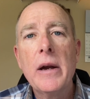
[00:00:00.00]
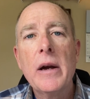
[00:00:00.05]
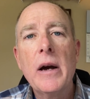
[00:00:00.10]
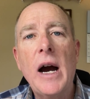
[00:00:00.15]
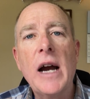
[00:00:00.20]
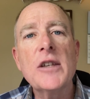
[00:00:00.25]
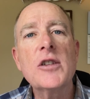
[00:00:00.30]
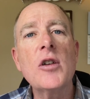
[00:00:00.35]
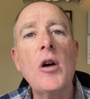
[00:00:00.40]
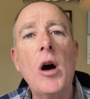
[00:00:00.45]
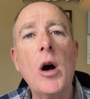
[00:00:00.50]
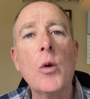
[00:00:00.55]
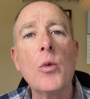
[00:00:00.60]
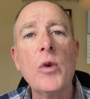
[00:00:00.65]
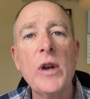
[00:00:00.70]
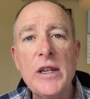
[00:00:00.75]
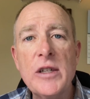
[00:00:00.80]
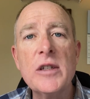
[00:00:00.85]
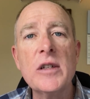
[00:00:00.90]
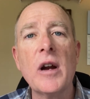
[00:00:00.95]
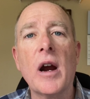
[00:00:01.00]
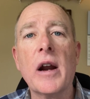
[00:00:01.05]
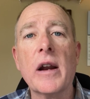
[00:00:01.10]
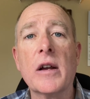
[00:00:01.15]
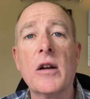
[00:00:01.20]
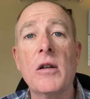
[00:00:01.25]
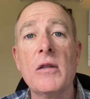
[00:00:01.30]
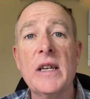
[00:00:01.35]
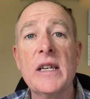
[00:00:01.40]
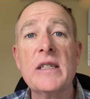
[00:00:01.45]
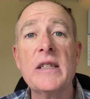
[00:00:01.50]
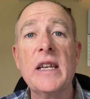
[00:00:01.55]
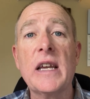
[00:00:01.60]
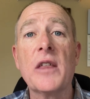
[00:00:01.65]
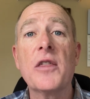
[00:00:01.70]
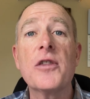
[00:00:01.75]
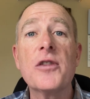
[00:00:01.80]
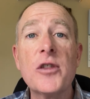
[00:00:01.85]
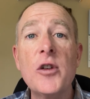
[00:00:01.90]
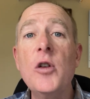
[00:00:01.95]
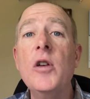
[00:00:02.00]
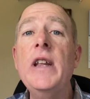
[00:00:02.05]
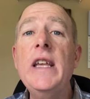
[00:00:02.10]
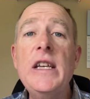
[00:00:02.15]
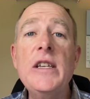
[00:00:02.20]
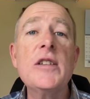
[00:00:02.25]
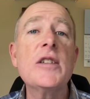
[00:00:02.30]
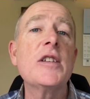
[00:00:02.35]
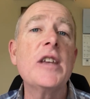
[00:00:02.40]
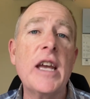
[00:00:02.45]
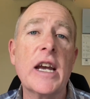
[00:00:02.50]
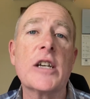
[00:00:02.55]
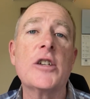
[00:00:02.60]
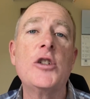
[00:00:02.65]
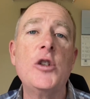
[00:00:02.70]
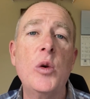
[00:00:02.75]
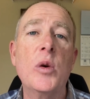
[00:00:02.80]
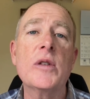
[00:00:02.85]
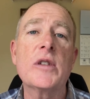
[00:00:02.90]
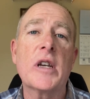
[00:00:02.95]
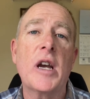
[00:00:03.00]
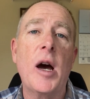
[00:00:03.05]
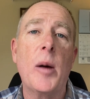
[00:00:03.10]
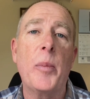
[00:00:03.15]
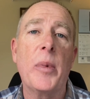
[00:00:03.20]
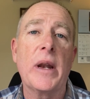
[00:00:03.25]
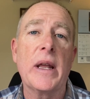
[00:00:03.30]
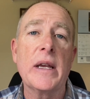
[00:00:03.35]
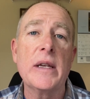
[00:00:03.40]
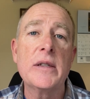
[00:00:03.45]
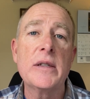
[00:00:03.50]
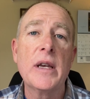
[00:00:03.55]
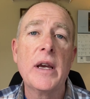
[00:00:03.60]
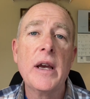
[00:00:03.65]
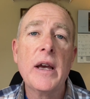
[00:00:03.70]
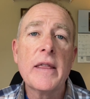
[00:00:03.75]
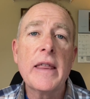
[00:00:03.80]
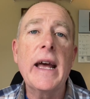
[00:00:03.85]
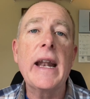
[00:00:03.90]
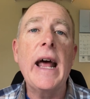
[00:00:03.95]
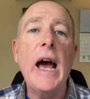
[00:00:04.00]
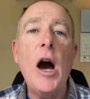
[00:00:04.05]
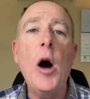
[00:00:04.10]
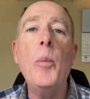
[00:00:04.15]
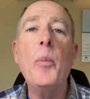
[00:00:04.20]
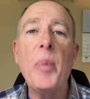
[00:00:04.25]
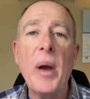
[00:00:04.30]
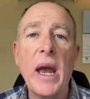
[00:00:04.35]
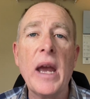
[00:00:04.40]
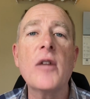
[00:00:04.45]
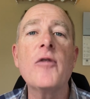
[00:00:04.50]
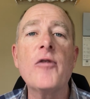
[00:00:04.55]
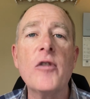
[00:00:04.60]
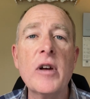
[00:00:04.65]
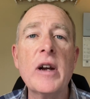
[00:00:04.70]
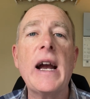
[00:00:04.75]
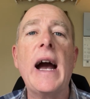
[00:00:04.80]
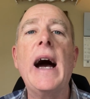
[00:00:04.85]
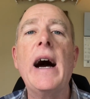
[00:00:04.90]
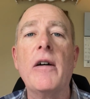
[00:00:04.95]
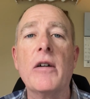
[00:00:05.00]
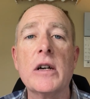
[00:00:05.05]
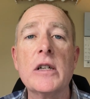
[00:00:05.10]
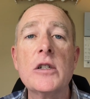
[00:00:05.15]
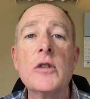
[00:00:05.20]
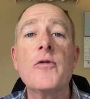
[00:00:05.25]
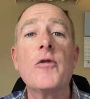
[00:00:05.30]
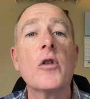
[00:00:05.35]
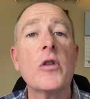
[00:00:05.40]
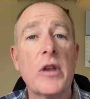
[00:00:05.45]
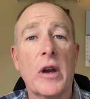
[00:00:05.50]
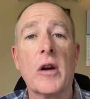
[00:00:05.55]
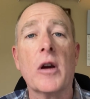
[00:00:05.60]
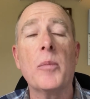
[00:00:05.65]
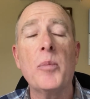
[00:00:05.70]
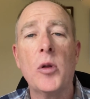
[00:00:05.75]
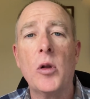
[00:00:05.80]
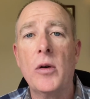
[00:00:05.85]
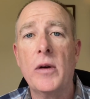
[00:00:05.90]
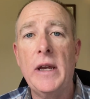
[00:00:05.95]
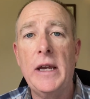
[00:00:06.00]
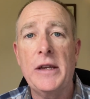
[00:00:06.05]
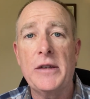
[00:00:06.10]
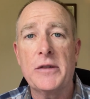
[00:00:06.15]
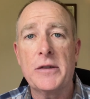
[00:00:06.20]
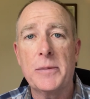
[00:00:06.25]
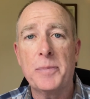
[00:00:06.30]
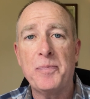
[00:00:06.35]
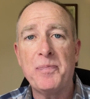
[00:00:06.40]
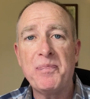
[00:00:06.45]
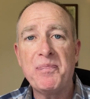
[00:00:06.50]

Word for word: I saw a recent article listing 36 U.S. companies that help pay for college for their employees.